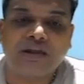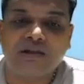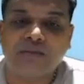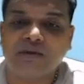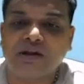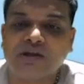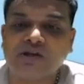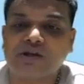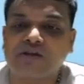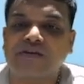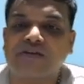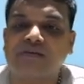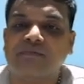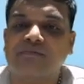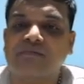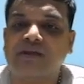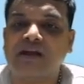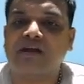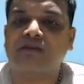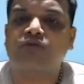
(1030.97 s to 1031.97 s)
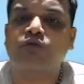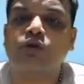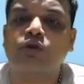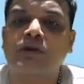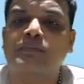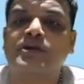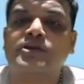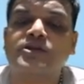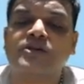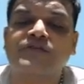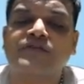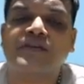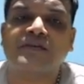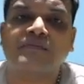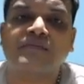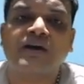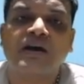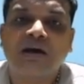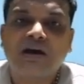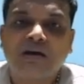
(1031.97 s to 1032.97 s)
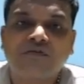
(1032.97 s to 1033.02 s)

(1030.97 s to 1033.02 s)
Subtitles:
limitation of SM. There are 4 limitation of SM.